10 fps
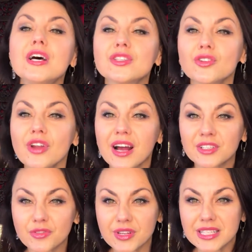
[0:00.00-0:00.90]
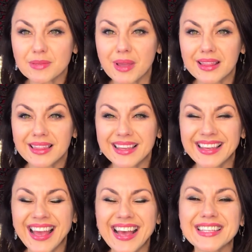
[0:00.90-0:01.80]
So don't underestimate
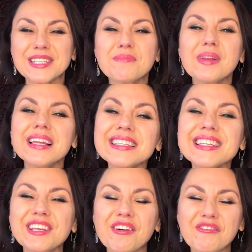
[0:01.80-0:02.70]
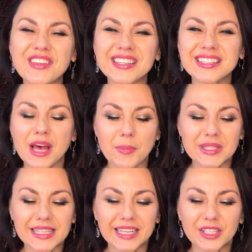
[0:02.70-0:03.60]
the simplicity of this
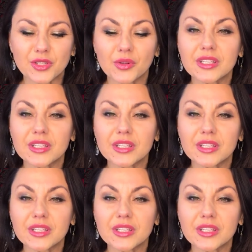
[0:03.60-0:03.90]
particular tool.